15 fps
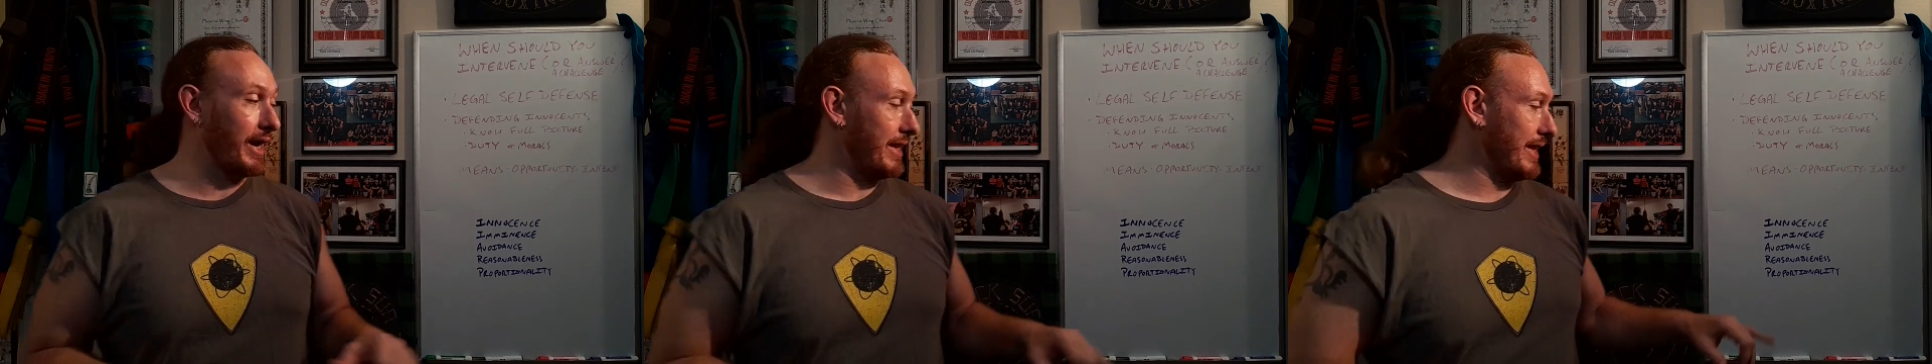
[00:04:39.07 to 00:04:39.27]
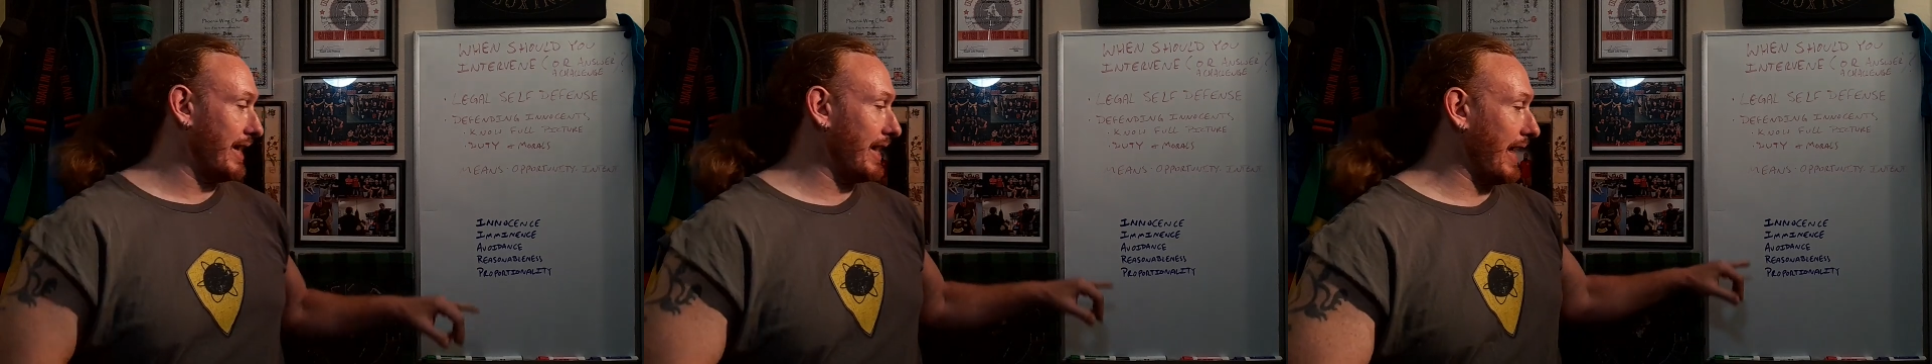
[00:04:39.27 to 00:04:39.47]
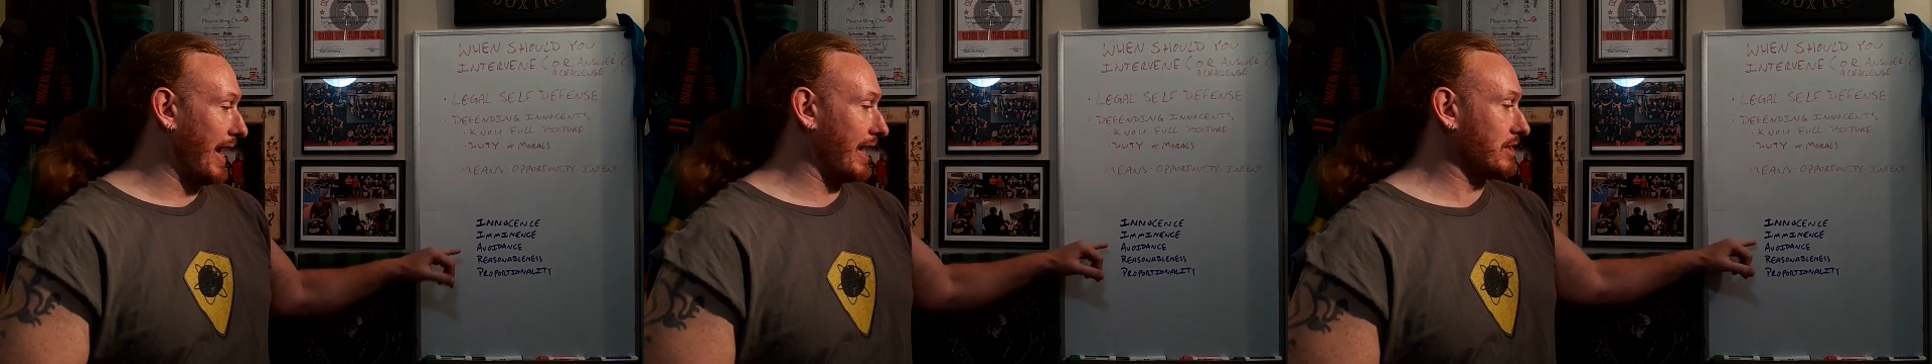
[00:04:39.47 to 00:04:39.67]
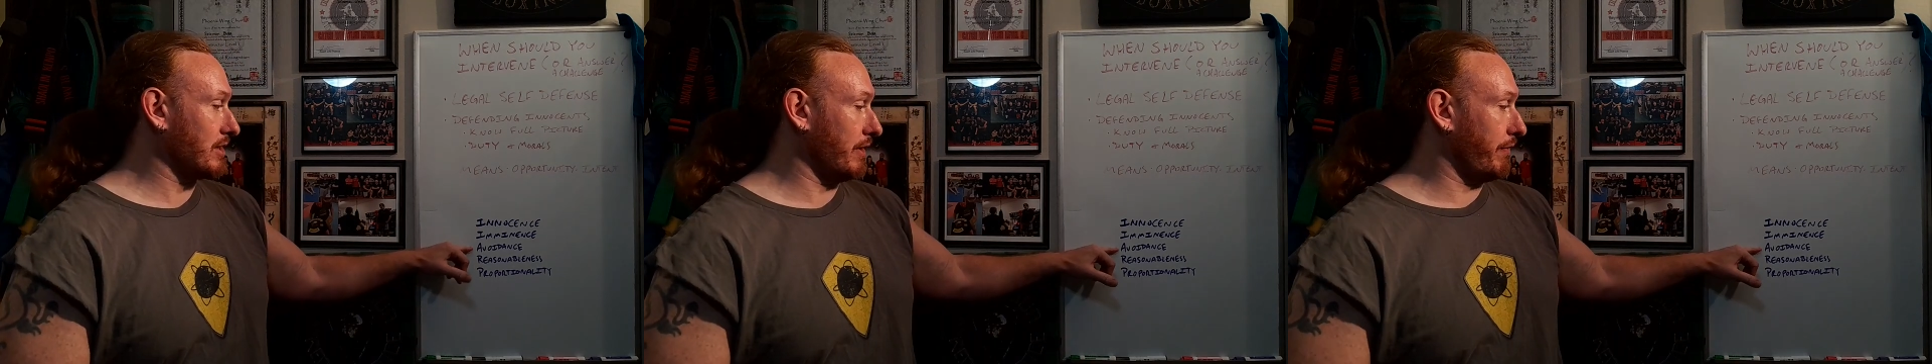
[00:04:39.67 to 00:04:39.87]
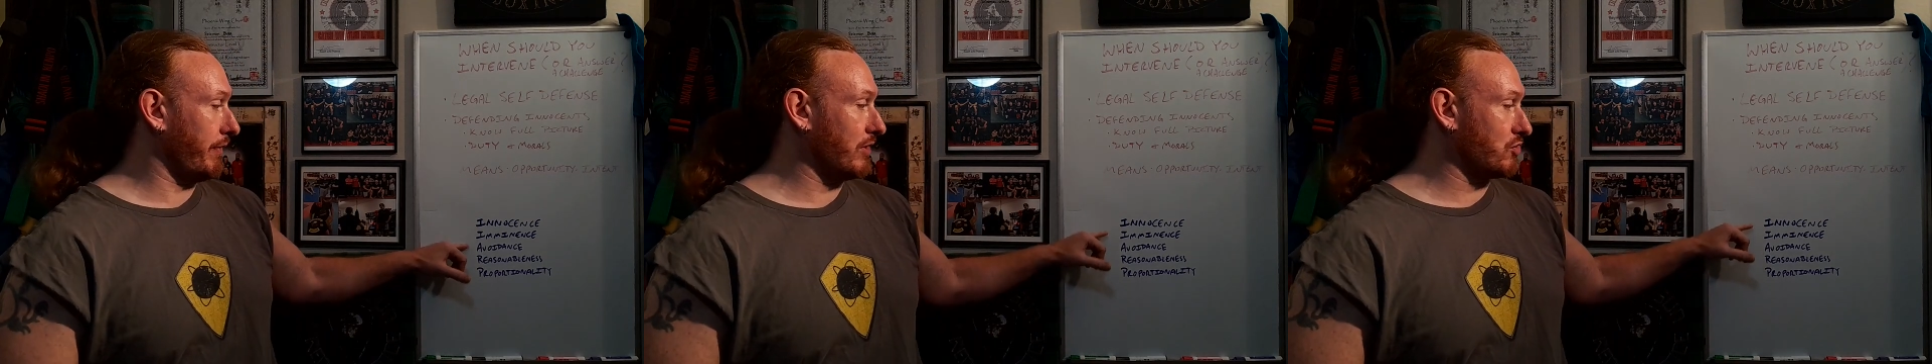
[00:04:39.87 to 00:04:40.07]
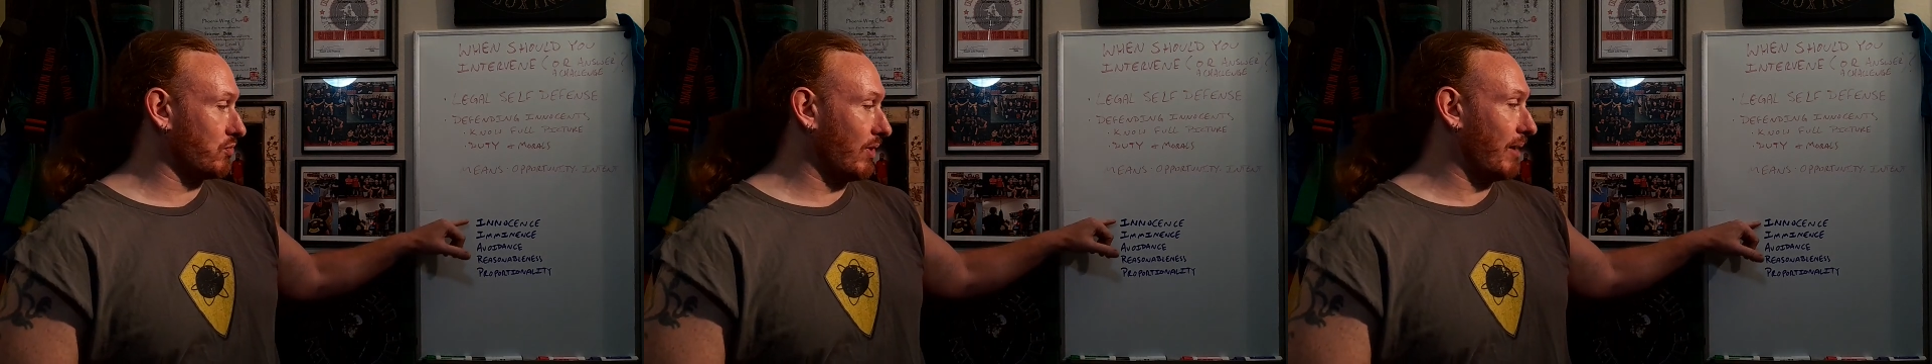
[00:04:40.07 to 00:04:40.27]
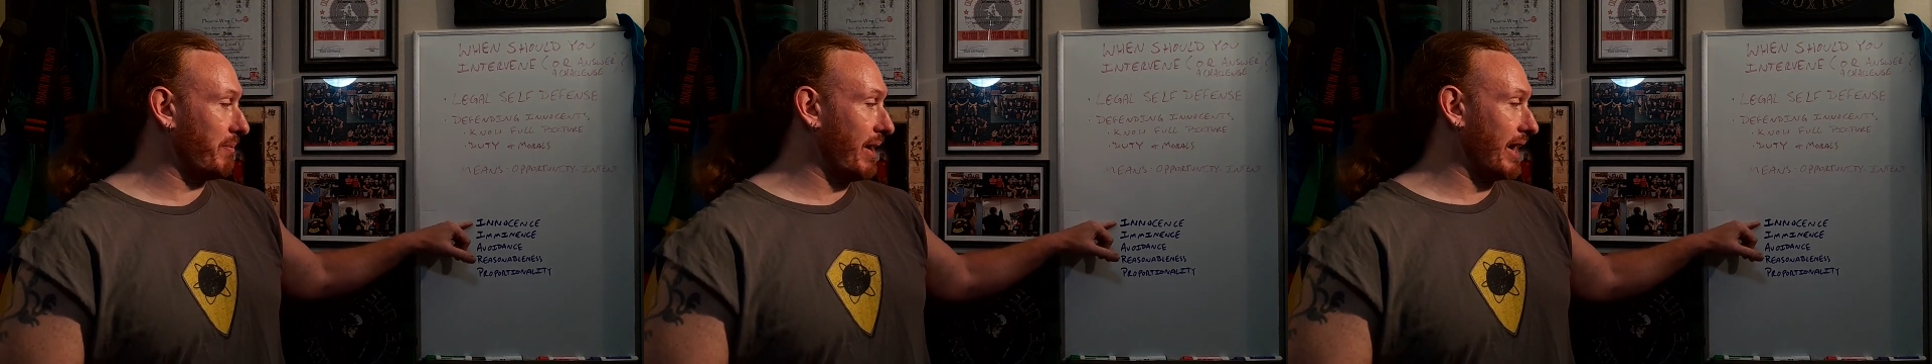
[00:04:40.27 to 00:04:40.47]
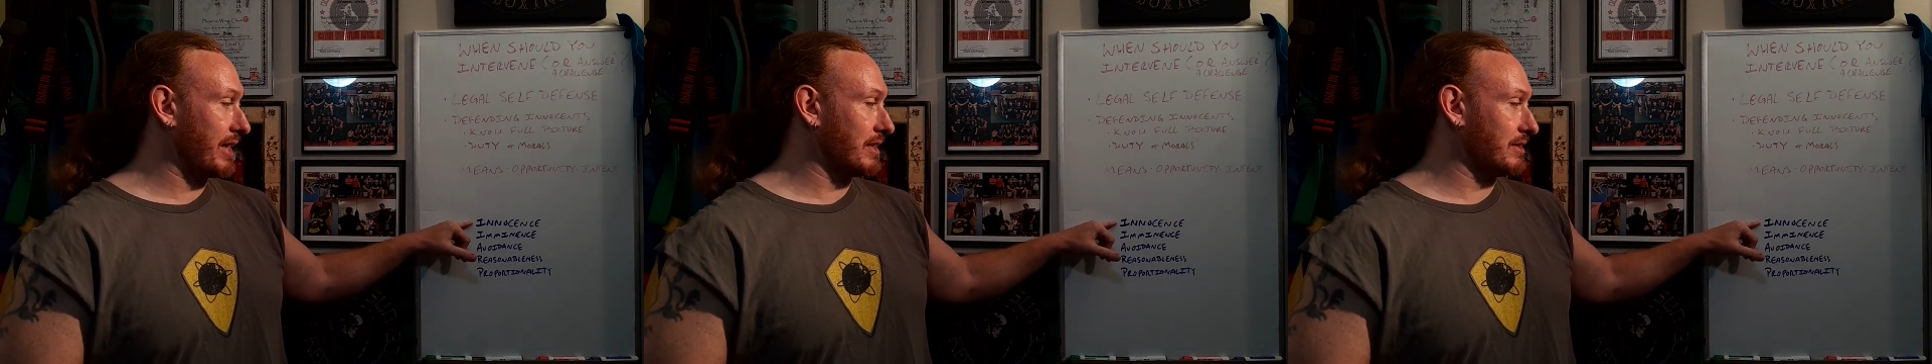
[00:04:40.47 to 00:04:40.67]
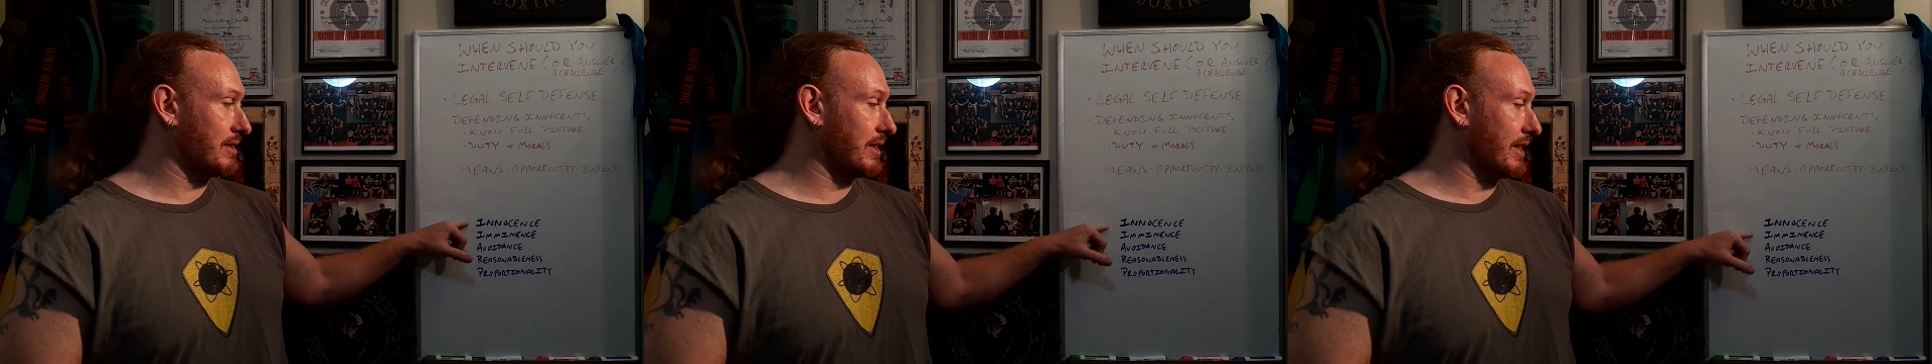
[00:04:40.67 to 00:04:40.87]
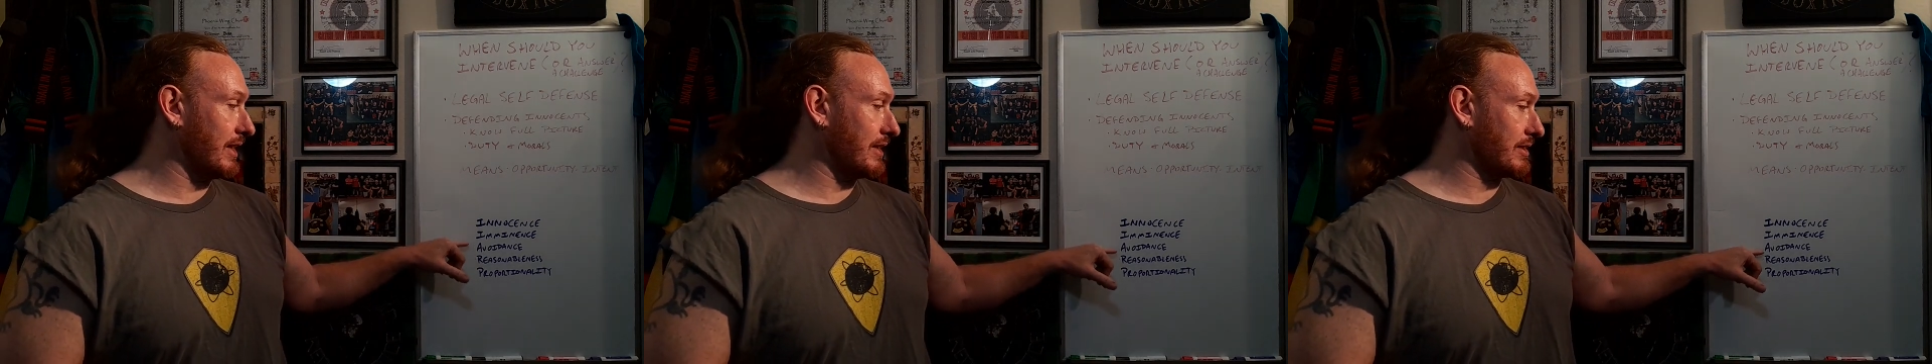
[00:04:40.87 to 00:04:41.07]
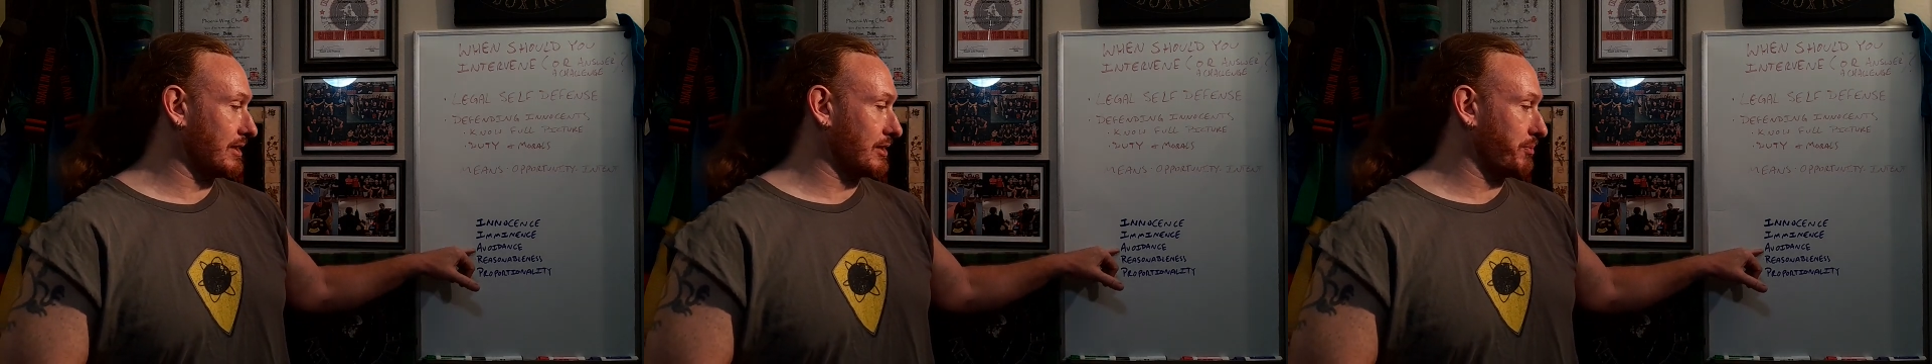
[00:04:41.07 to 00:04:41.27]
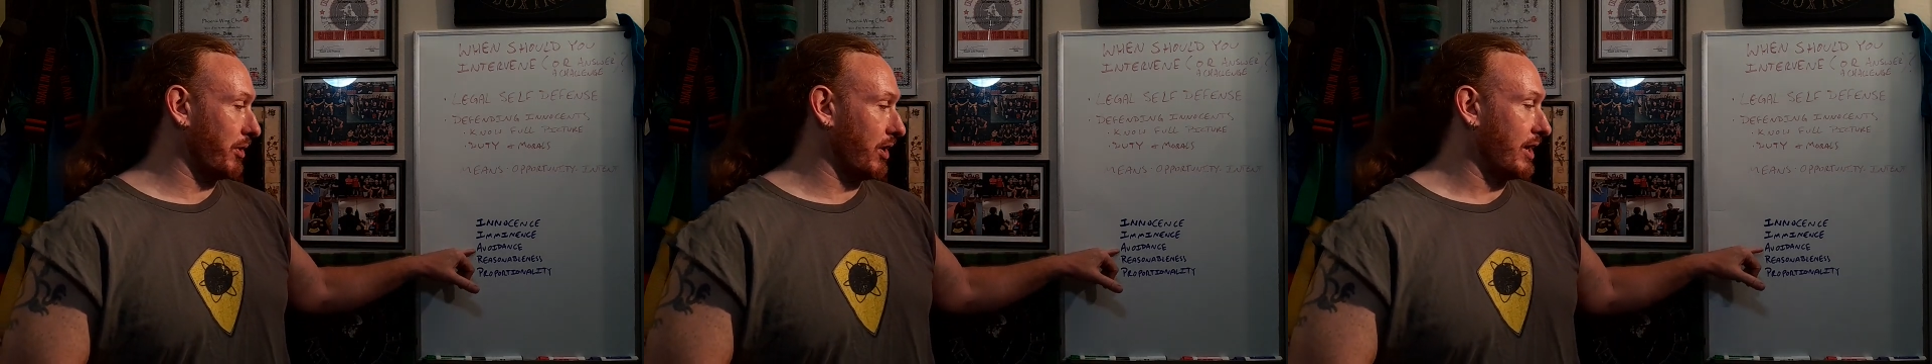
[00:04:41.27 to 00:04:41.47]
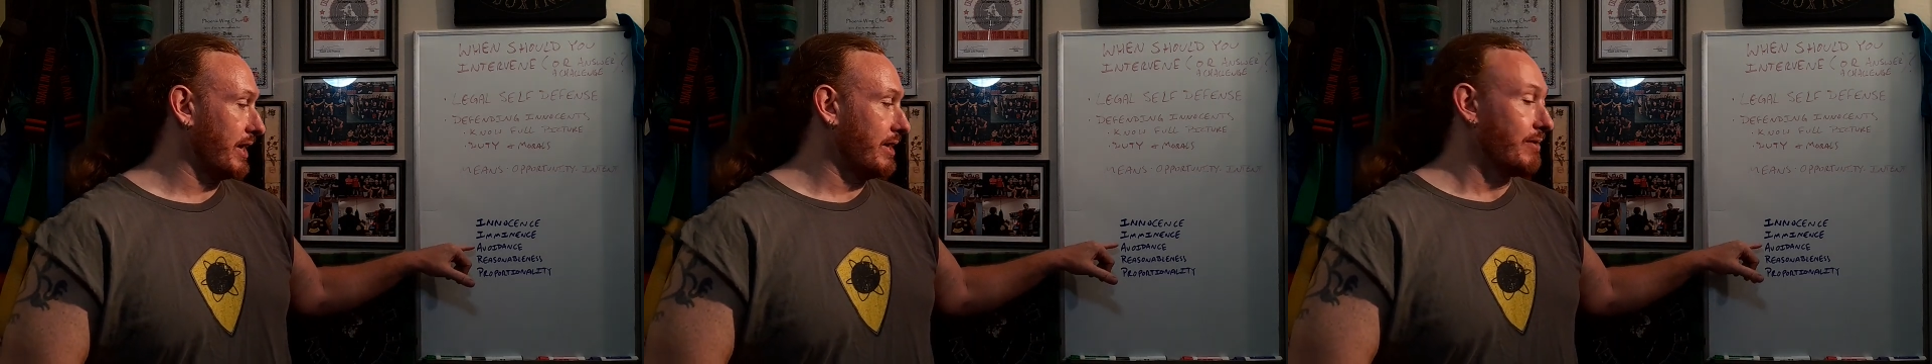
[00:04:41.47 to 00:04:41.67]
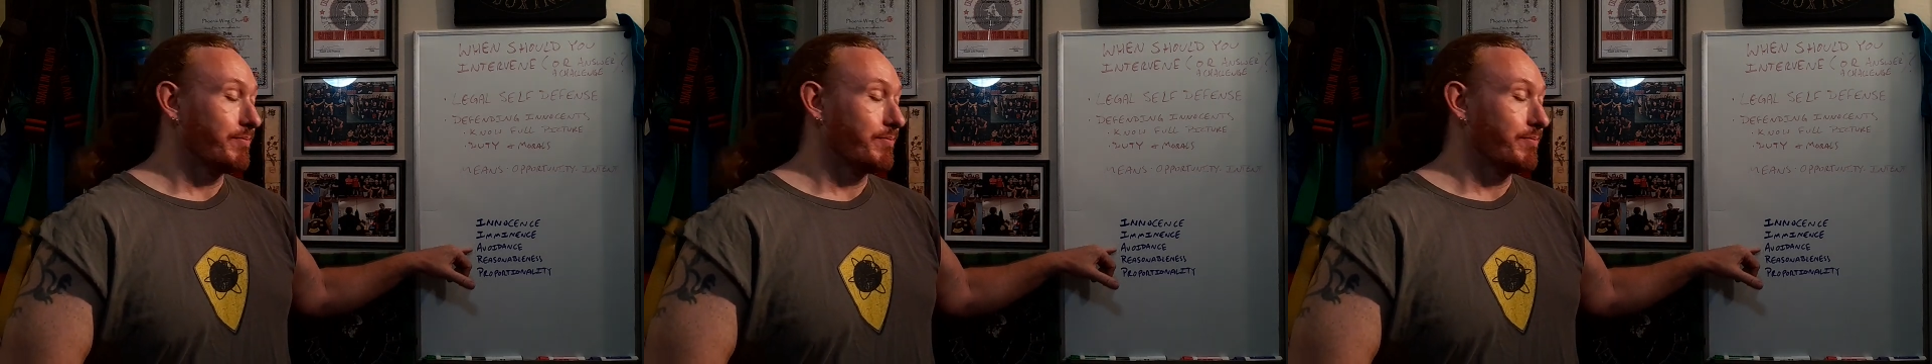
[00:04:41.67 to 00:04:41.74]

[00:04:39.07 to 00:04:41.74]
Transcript: And that actually feeds right back into the innocence part.